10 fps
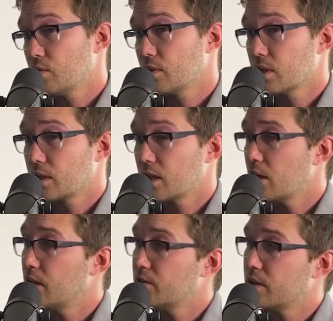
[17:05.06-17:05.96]
like kind
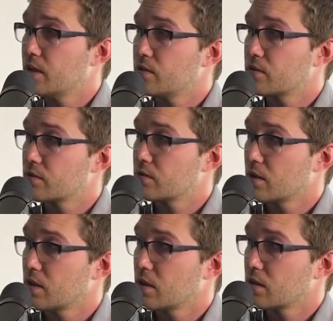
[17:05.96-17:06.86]
of odds and ends
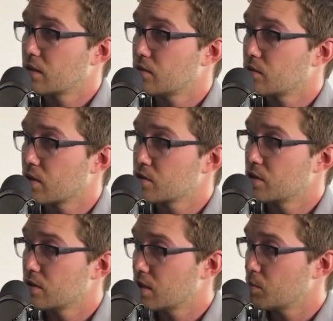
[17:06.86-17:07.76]

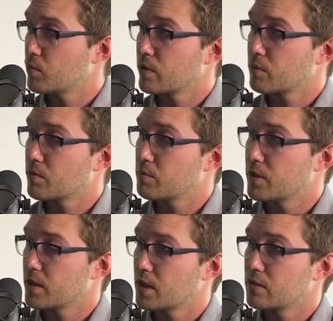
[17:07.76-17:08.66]
construction-y type work with
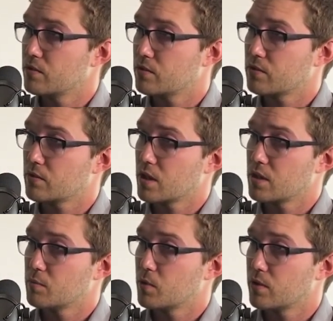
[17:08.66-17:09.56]
my dad, who's
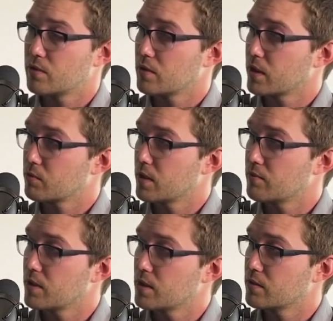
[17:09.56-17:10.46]
getting in more into like
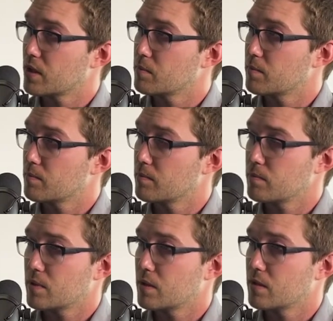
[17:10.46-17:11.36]
renovating type
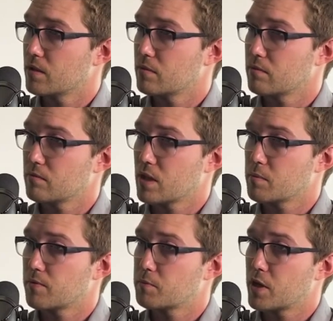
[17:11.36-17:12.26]

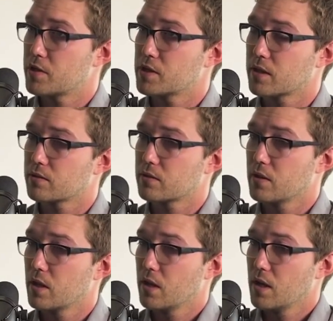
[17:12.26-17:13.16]
of projects.
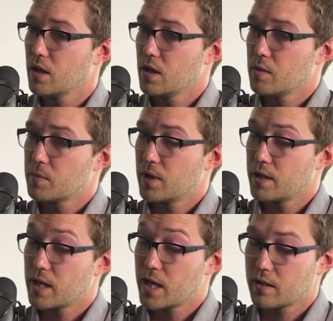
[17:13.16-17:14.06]

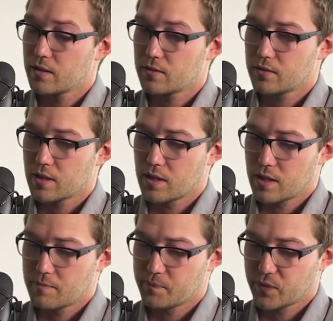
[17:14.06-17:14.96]
But yeah, it's
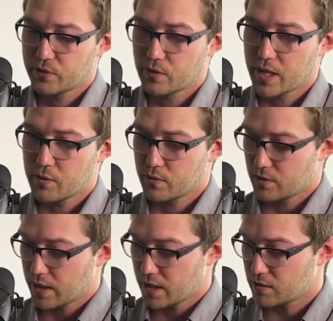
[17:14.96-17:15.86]
so that
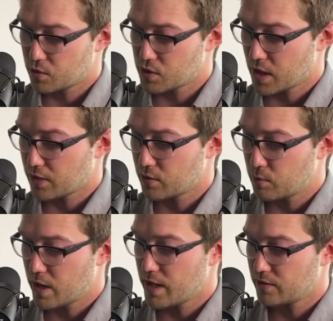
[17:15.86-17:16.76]
would like trajectory
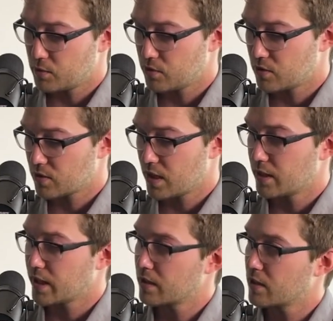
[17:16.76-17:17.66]
wise, it was just kind
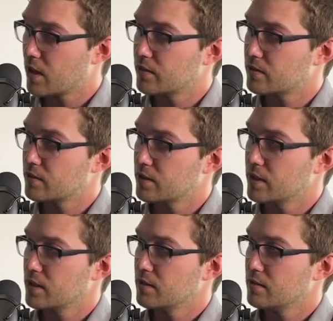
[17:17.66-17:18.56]
of like
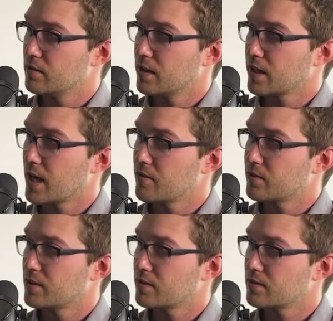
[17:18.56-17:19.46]
constantly like
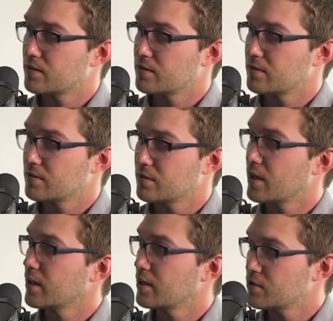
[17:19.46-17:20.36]
having this, you
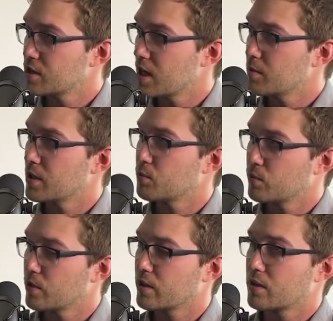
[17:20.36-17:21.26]
got to get a job, you got to
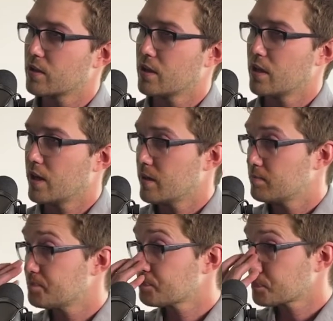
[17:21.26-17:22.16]
work.
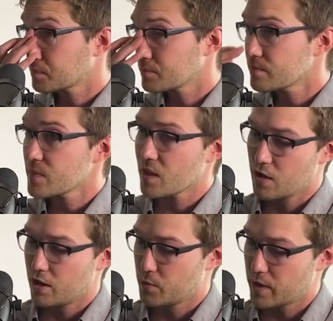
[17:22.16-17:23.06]

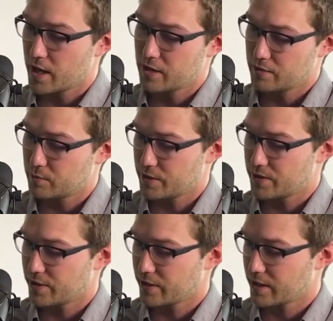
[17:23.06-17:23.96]
All the while
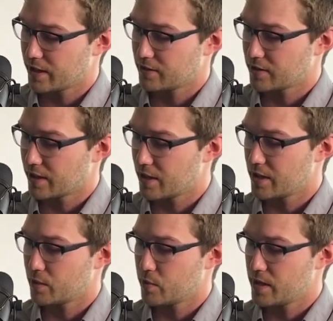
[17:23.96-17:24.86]
with their kind of
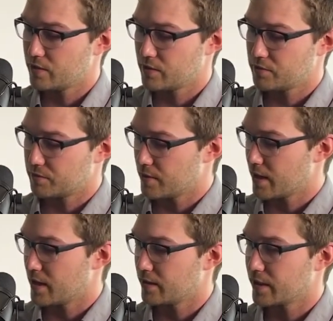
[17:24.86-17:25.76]
psychotic ways of
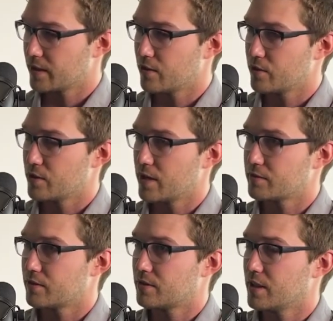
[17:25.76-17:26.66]
like, oh, you have
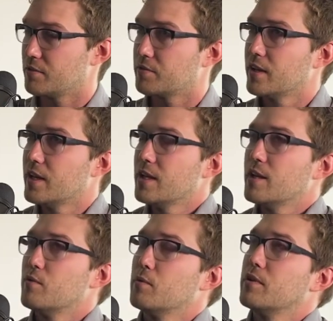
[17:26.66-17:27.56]
to save,
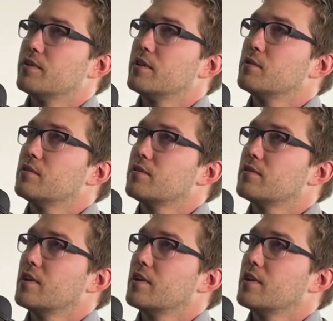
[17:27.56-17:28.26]
what was it? It was